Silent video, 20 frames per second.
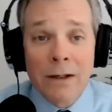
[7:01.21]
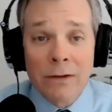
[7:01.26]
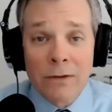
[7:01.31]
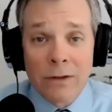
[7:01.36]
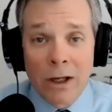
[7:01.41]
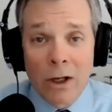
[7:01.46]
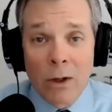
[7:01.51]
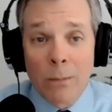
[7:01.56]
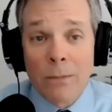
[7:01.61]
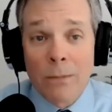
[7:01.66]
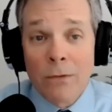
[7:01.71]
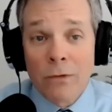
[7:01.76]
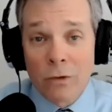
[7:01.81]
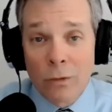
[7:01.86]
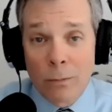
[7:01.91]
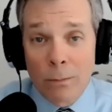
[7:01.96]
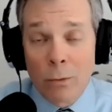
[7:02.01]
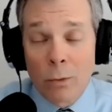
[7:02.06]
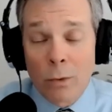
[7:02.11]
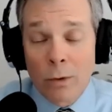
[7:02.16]
to help
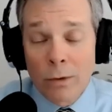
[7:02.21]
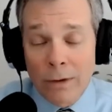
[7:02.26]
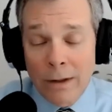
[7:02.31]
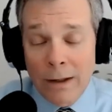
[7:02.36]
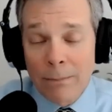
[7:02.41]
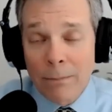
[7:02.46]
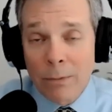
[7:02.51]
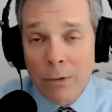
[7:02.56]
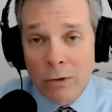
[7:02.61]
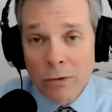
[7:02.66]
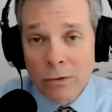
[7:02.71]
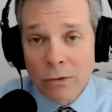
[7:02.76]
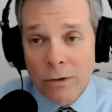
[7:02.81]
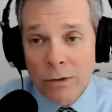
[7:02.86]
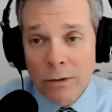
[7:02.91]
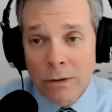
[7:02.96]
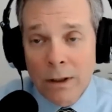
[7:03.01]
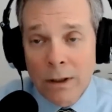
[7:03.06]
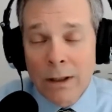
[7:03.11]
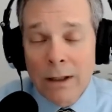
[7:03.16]
support that
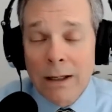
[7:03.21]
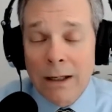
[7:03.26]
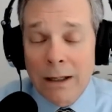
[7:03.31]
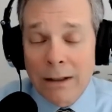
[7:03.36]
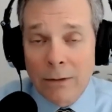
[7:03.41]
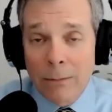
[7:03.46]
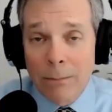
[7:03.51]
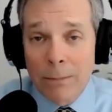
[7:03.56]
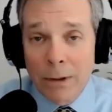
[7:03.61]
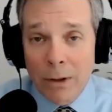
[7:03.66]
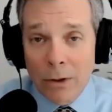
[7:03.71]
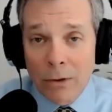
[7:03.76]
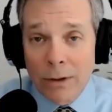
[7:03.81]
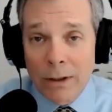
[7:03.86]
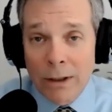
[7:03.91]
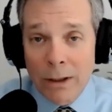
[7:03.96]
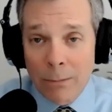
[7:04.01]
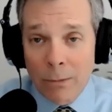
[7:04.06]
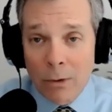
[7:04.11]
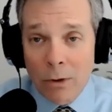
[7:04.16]
person and to build
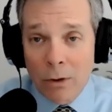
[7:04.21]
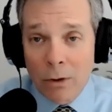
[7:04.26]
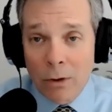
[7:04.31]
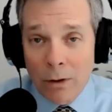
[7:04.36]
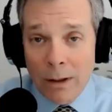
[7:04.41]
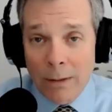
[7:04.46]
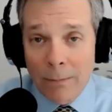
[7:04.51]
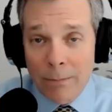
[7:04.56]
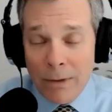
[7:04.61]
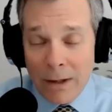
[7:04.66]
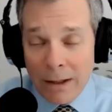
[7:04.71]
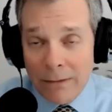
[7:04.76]
him or her up, that